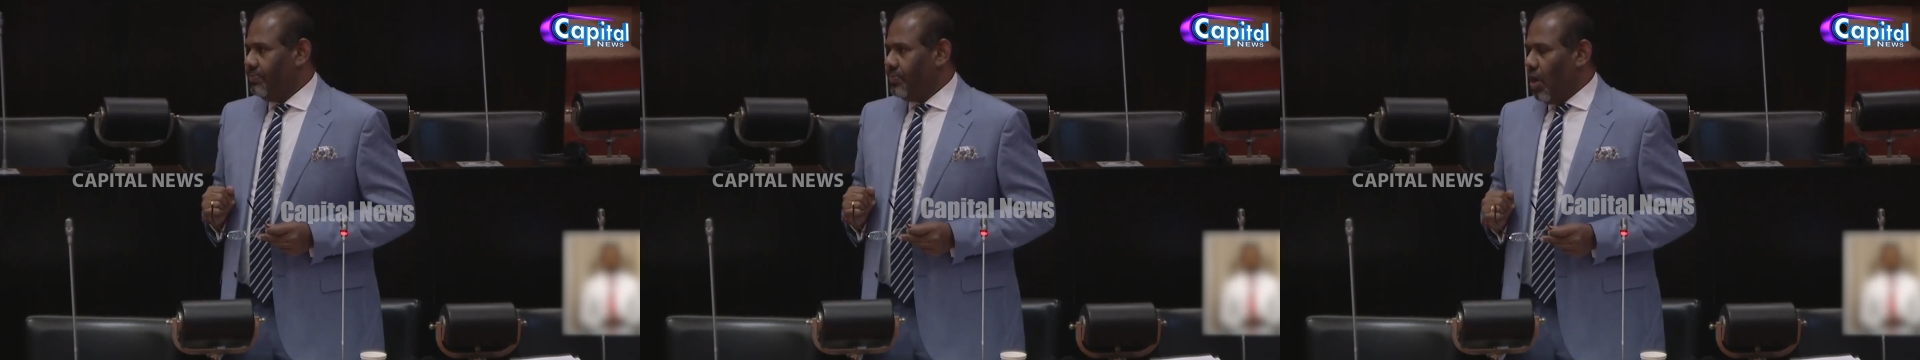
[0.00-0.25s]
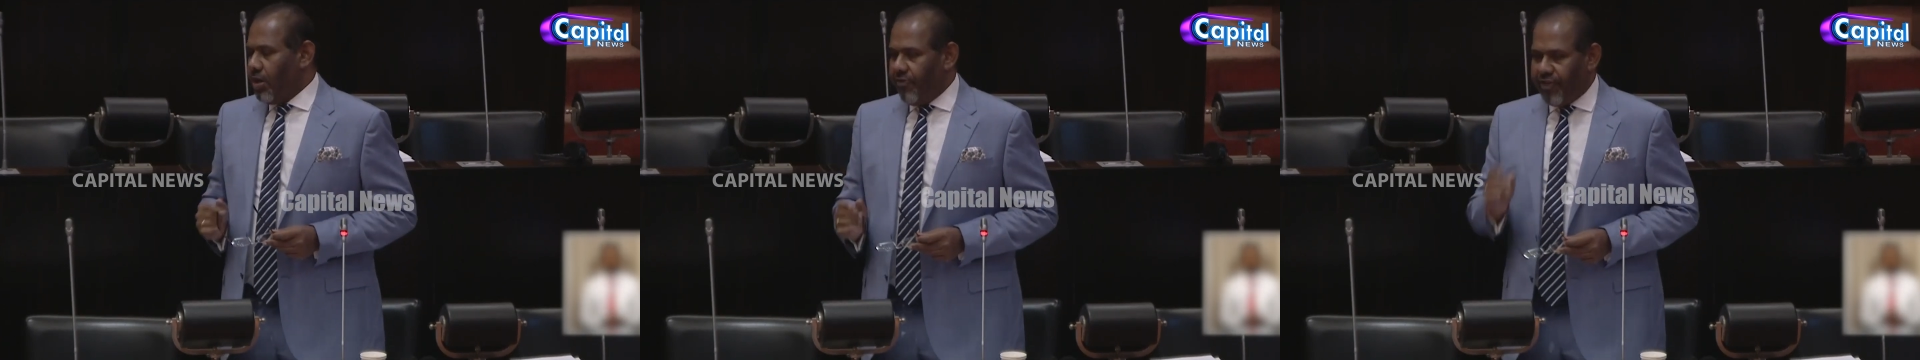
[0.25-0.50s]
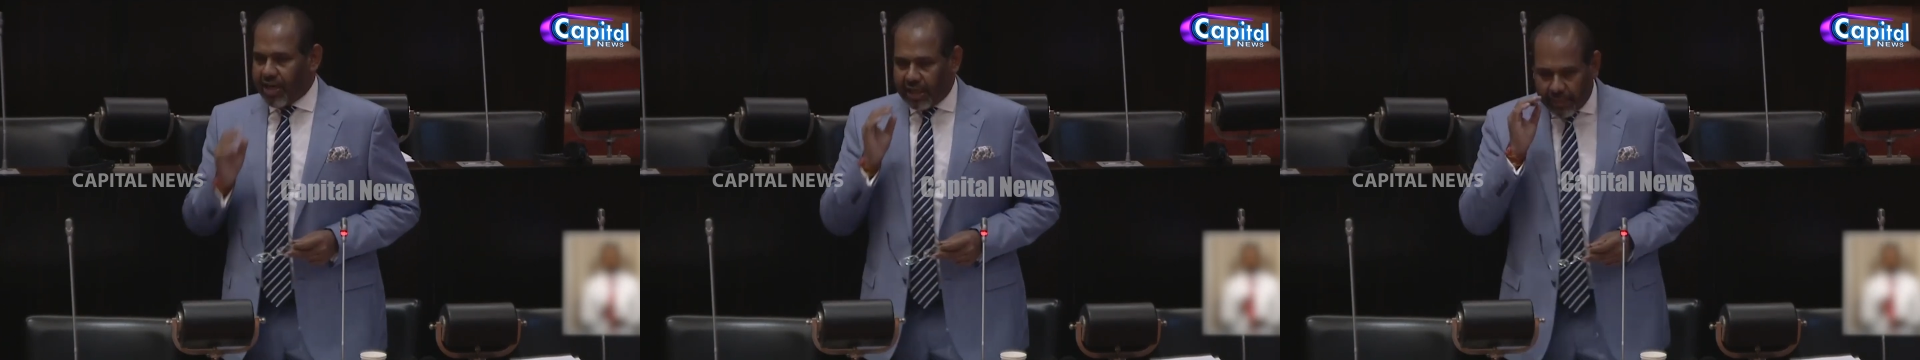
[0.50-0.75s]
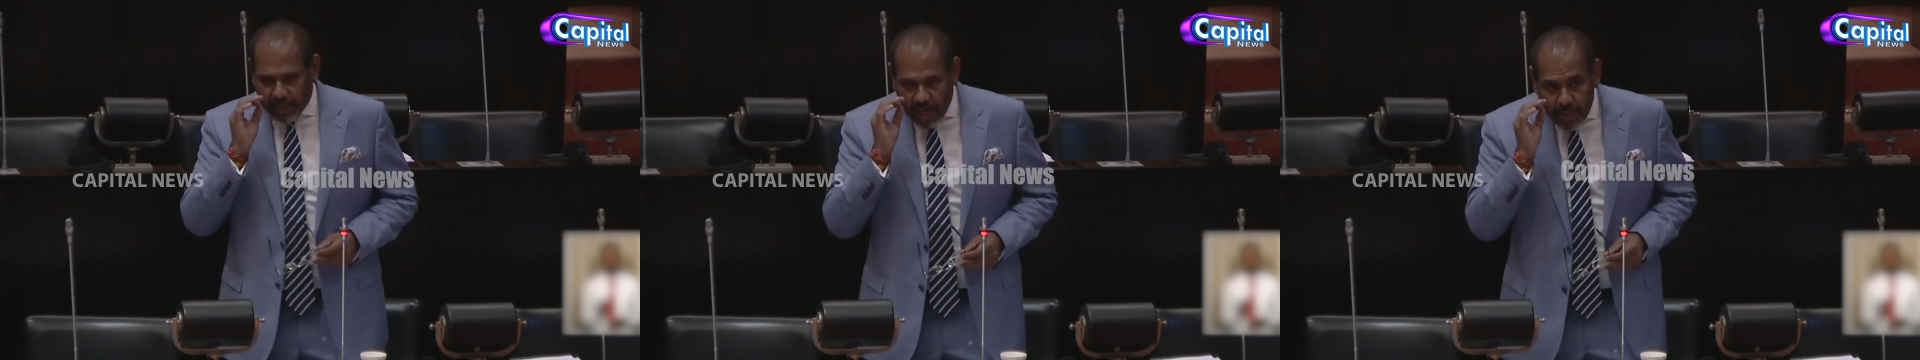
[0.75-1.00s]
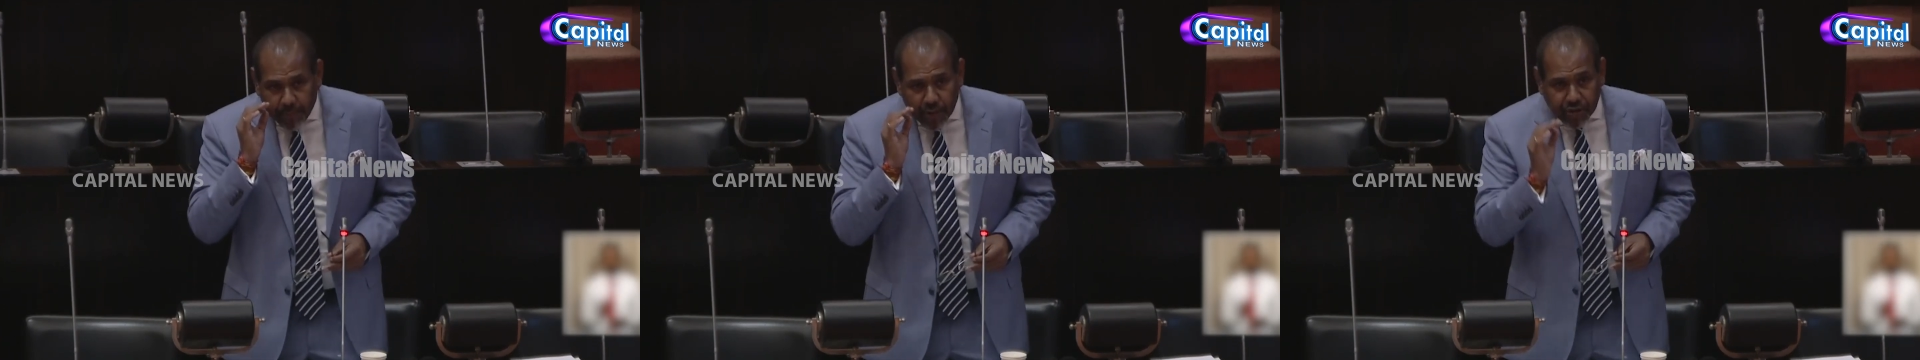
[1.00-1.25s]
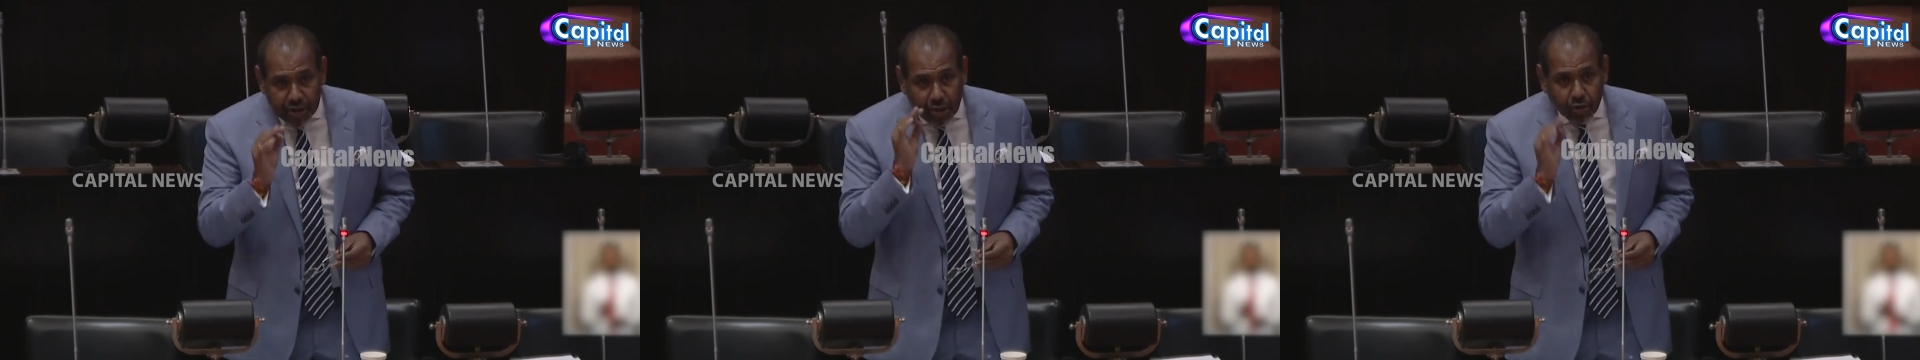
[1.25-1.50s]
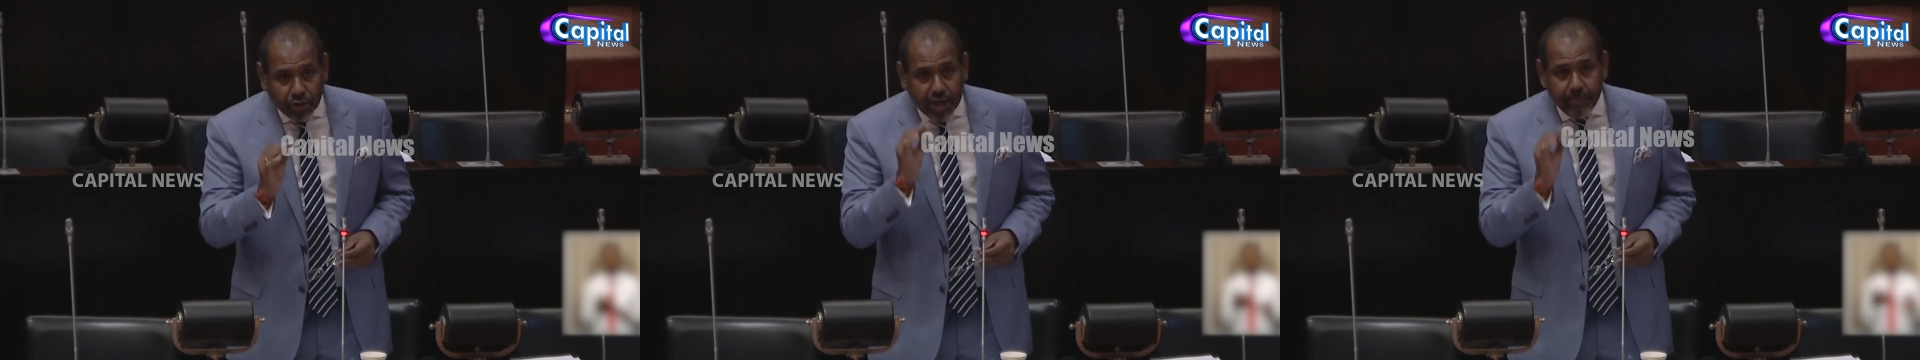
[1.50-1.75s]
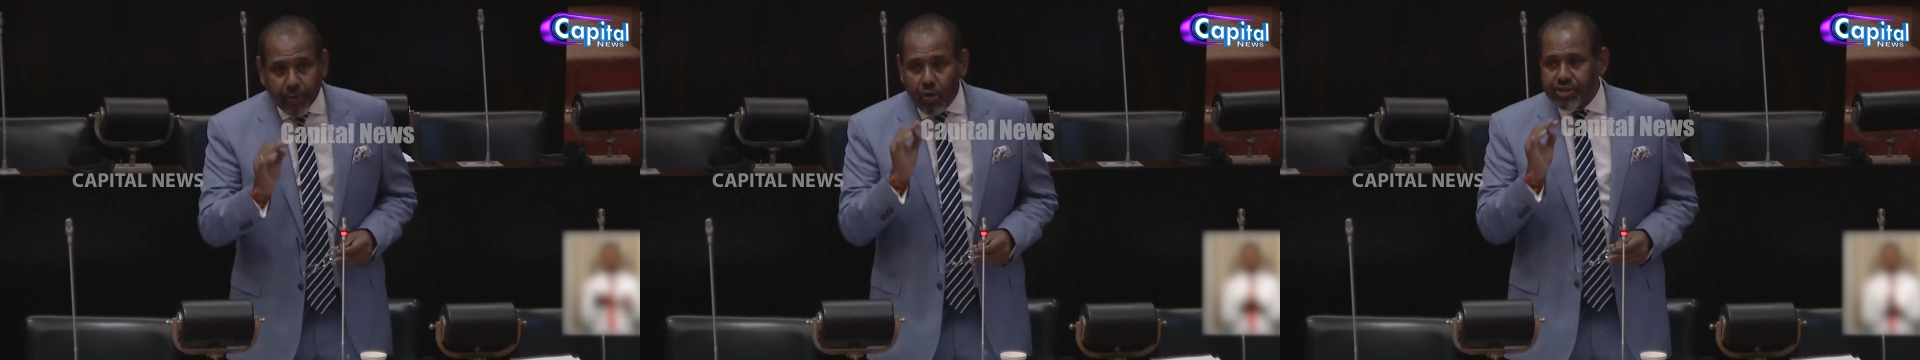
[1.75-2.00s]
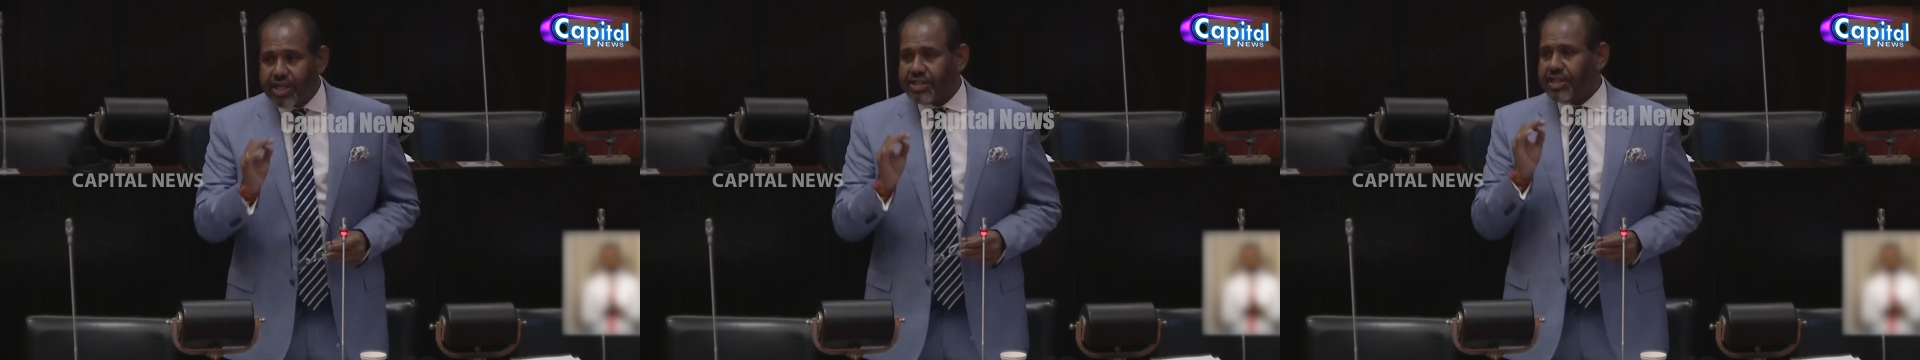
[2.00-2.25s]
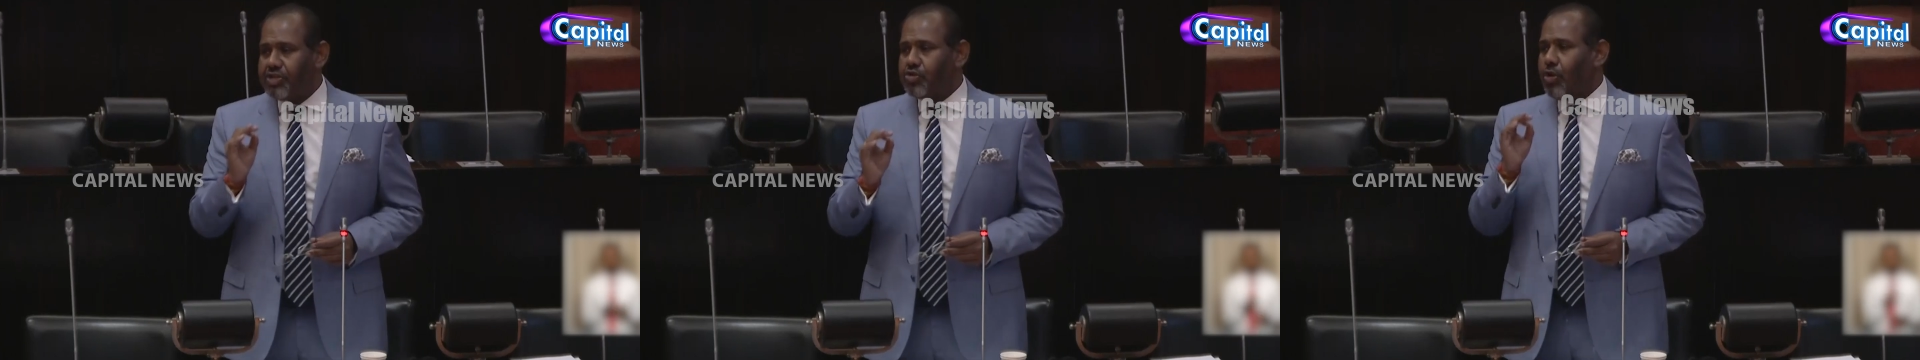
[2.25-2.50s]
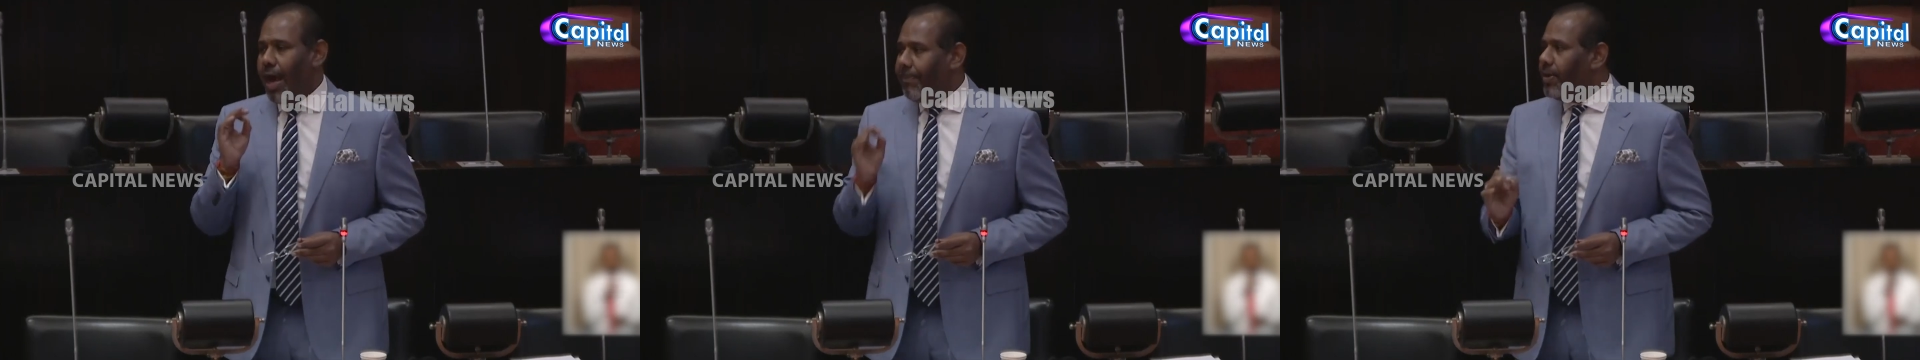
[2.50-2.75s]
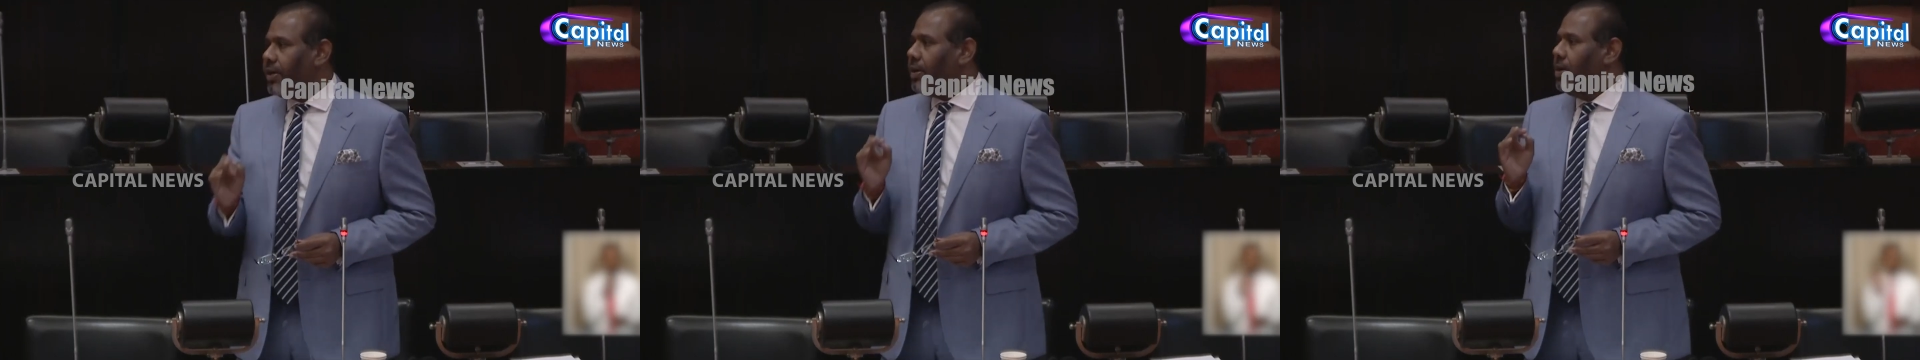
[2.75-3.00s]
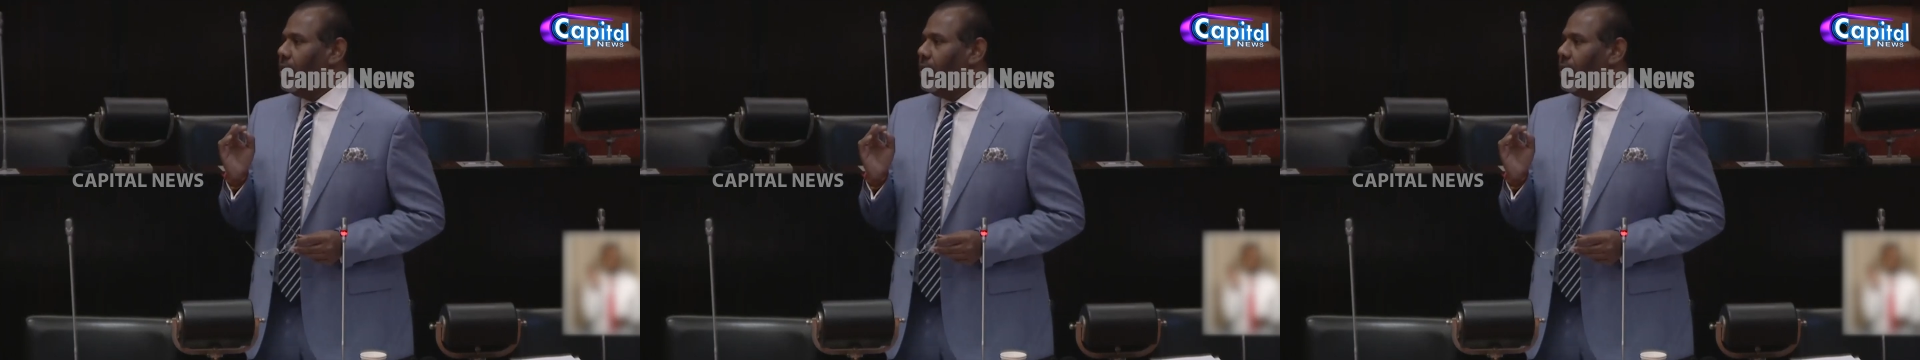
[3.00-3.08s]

Now, if a criminal prosecutory process is to happen,